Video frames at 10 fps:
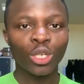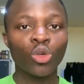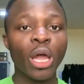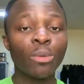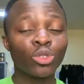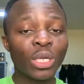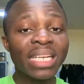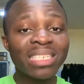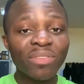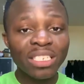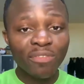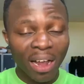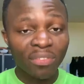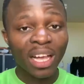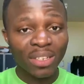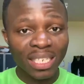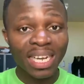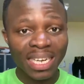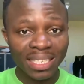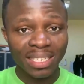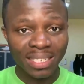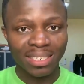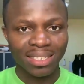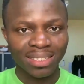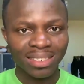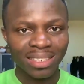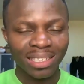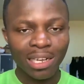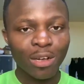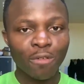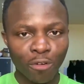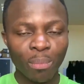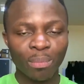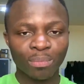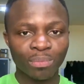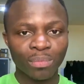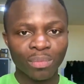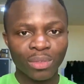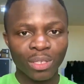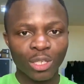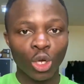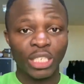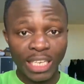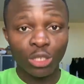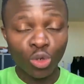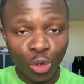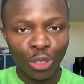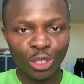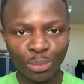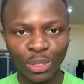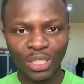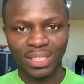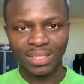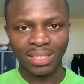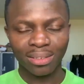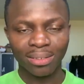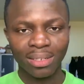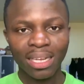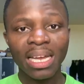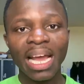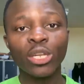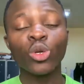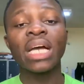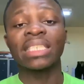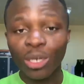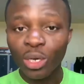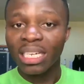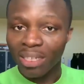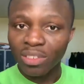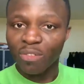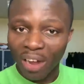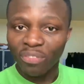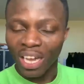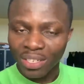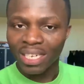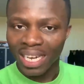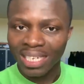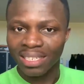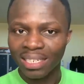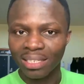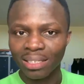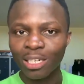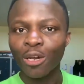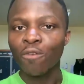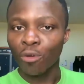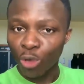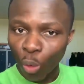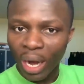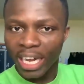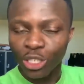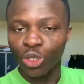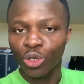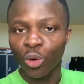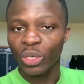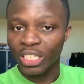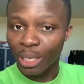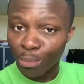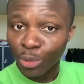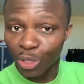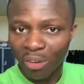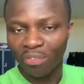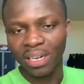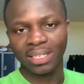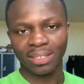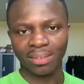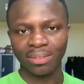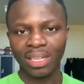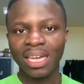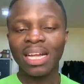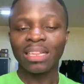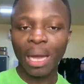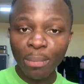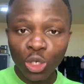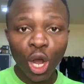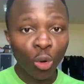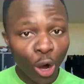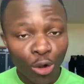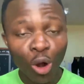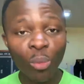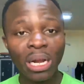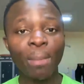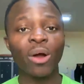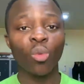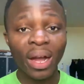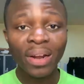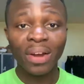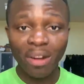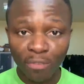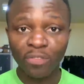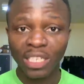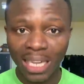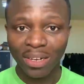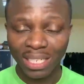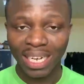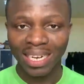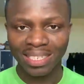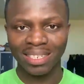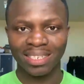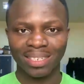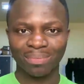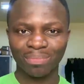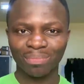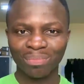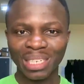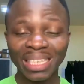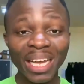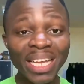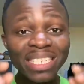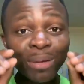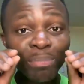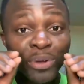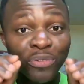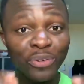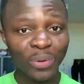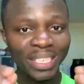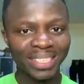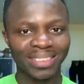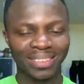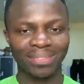you are able to get 75,000 Ghana cedis from your tier 2 contributions, and you get another 75,000 Ghana cedis from your workers' union, which is the mutual fund. That means you are going home with about 150,000 Ghana cedis. Now here's the beautiful question.